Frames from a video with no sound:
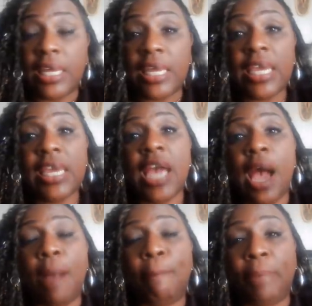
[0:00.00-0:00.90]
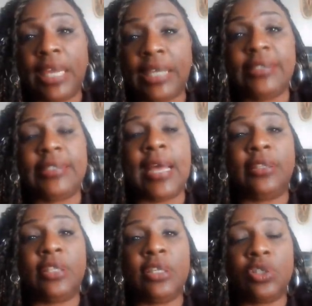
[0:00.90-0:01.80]
He got pissed
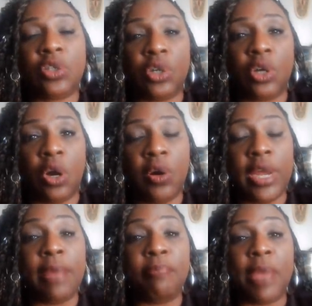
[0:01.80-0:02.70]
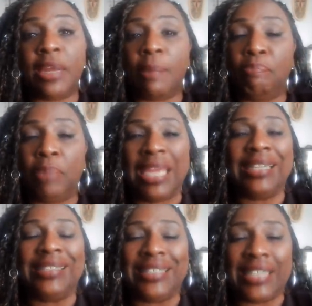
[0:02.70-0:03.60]
at this girl and made a
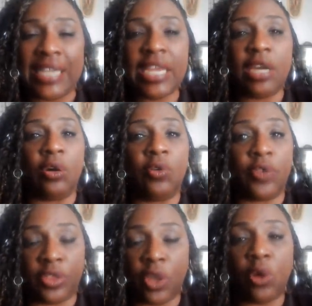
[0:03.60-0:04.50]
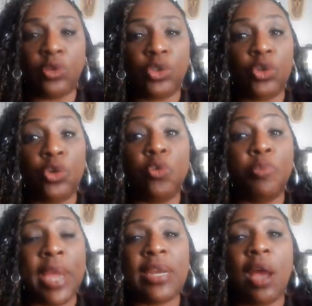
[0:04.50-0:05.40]
big deal for those of you who
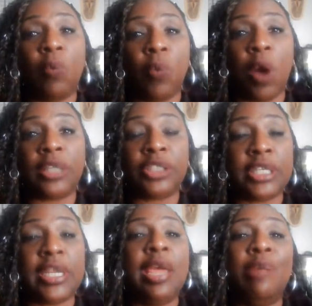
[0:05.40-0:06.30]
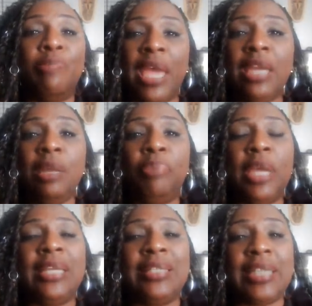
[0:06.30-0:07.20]
may not watch it, made a
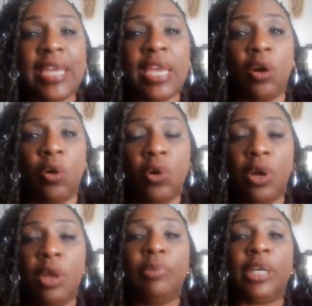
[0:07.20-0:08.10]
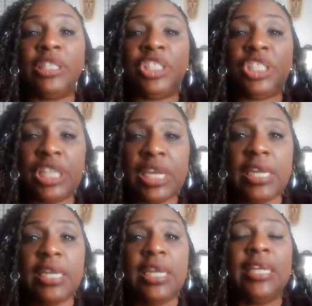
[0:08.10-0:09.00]
big deal because
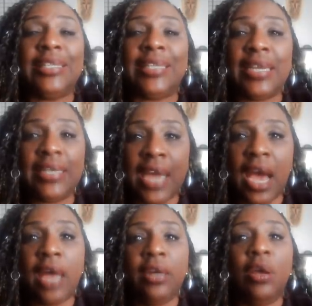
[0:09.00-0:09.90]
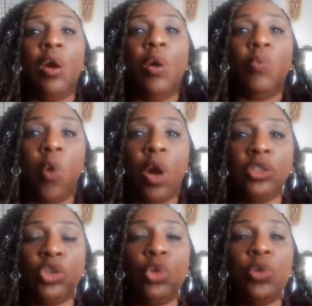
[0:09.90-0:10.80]
she did not
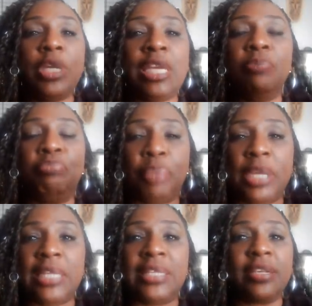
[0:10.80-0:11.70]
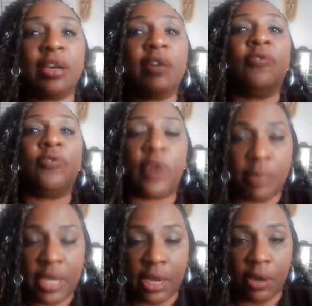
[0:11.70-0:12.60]
want to eat pizza
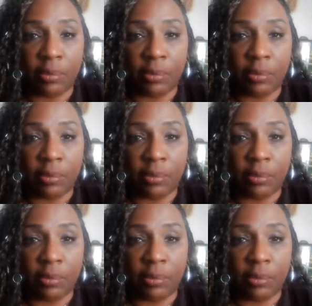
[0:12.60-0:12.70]
from him.